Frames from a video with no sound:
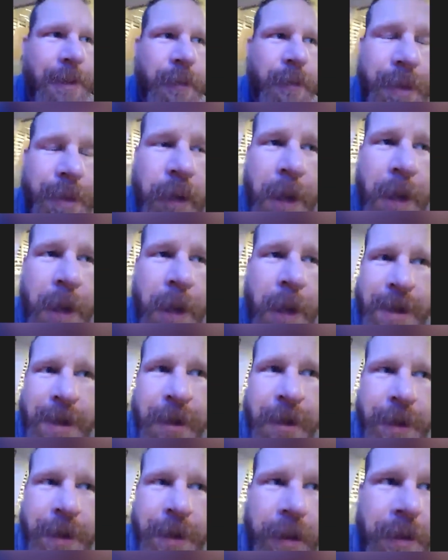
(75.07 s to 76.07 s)
the Rupp
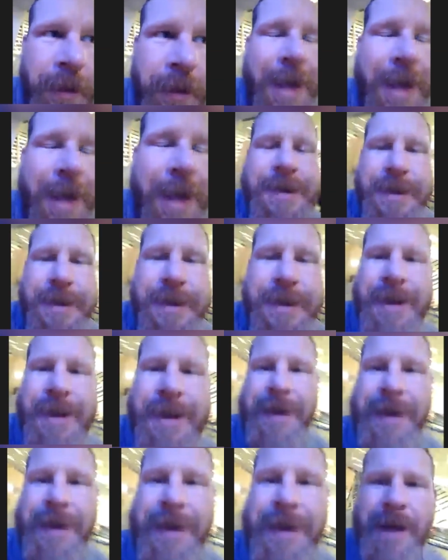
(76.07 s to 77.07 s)
Center here in Lexington,
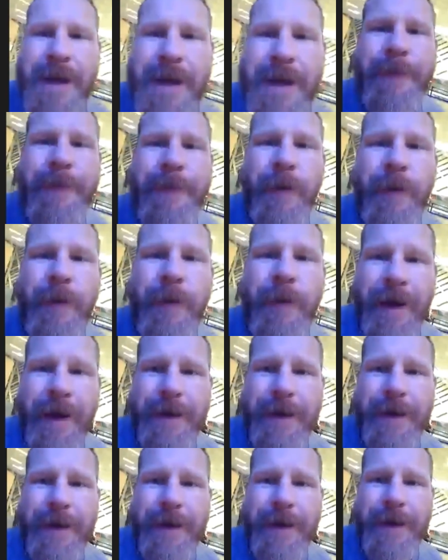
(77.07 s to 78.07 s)
Kentucky for
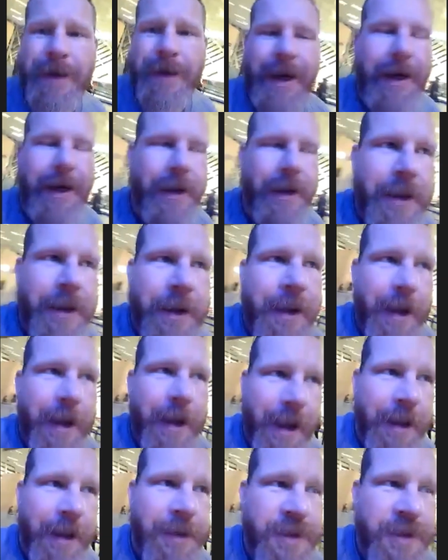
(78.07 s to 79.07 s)
AEW tonight,
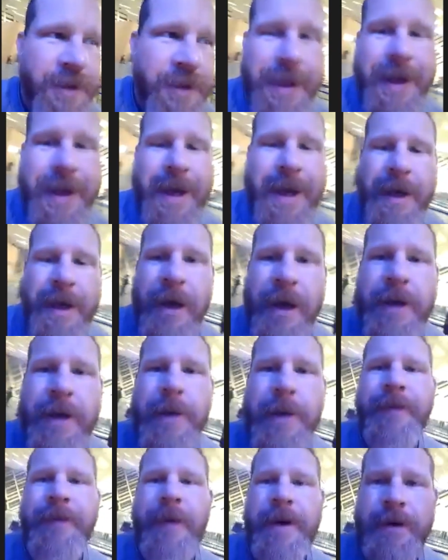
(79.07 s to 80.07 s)
and just like any other
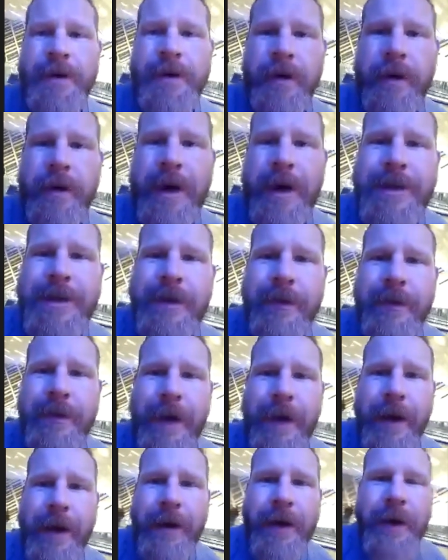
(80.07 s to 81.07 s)
professional wrestling
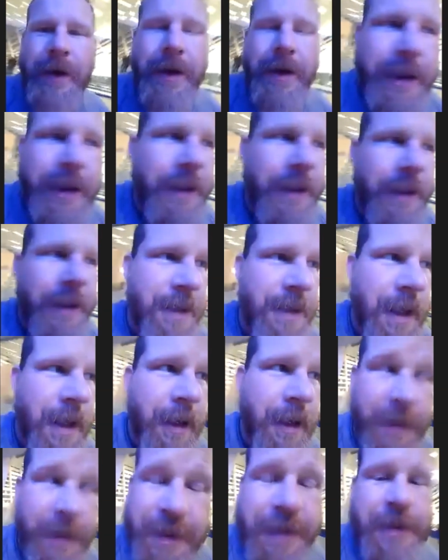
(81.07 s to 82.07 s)
event, it's
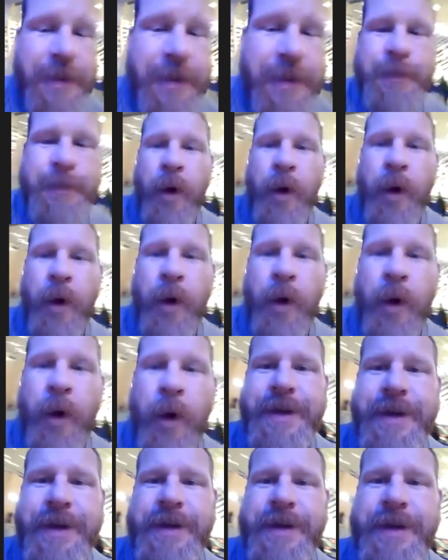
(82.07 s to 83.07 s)
uh, it, it's
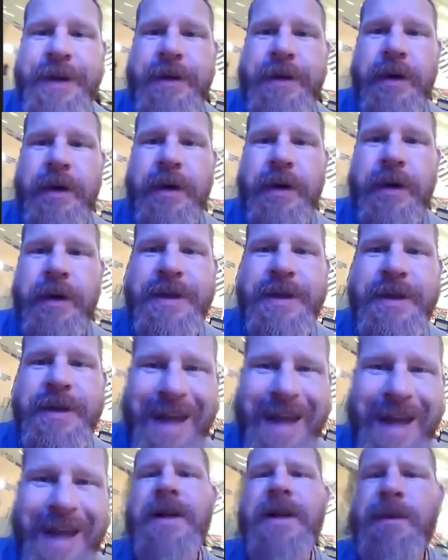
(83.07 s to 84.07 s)
boisterous. It's loud.
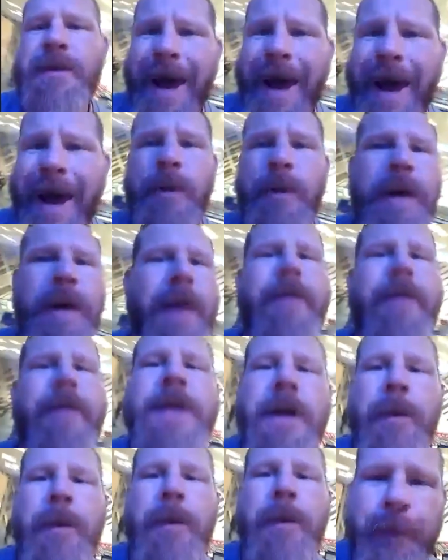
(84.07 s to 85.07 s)
It's packed. We have a ton
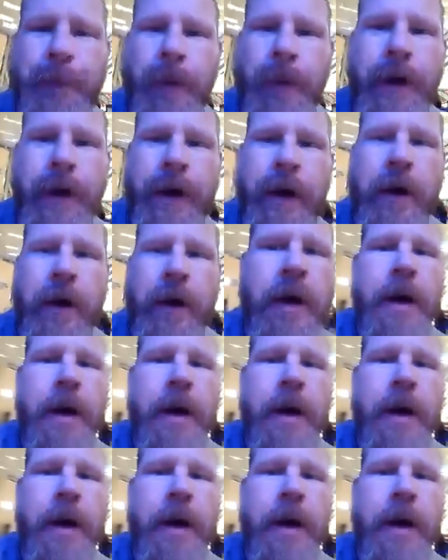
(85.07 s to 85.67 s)
of people here.